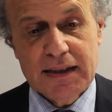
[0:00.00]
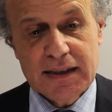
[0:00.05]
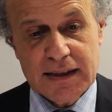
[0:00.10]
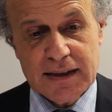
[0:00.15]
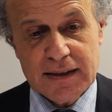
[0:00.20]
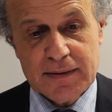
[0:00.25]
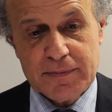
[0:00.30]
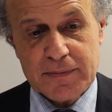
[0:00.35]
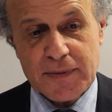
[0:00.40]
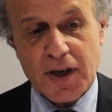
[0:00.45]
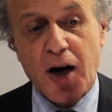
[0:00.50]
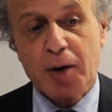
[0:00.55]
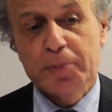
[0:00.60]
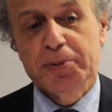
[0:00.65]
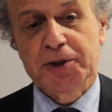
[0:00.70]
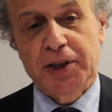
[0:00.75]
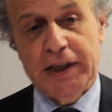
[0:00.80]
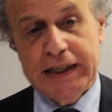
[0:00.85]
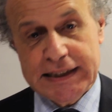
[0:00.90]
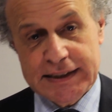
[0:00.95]

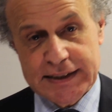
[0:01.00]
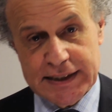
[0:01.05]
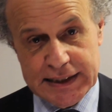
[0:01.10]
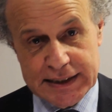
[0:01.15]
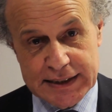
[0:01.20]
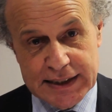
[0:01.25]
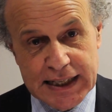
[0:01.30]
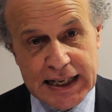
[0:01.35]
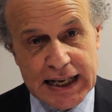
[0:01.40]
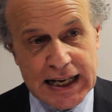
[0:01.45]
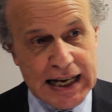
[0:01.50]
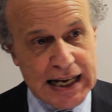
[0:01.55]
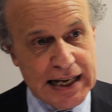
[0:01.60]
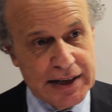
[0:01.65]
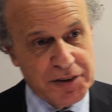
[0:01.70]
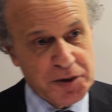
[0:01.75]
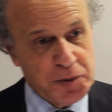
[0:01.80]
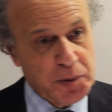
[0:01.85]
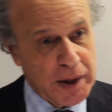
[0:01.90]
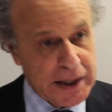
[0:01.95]
operated
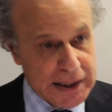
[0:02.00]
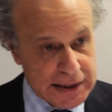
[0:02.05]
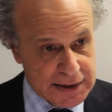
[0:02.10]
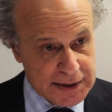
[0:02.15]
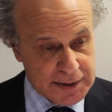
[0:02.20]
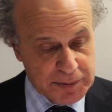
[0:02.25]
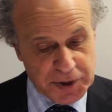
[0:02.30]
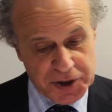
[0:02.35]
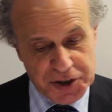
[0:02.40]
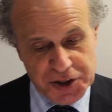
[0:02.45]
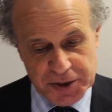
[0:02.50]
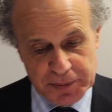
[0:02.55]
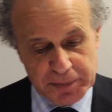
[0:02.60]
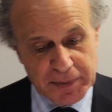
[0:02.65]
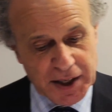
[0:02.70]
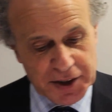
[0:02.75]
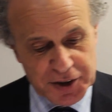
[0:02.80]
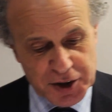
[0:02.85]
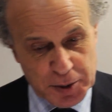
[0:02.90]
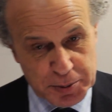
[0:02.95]
and the ways in which it
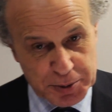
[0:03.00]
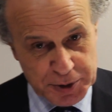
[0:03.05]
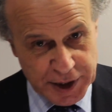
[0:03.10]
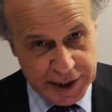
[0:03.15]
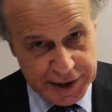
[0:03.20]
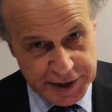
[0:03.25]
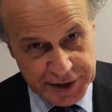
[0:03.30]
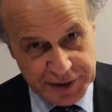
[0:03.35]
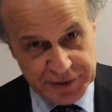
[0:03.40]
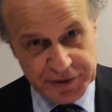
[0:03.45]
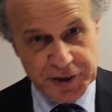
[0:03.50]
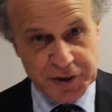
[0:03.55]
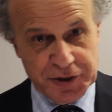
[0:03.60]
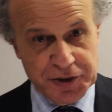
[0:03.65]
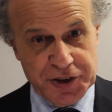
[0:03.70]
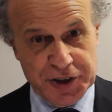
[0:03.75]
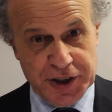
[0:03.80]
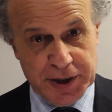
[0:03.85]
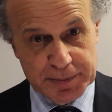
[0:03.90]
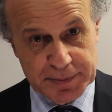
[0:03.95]
might operate in the
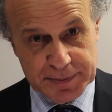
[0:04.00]
future.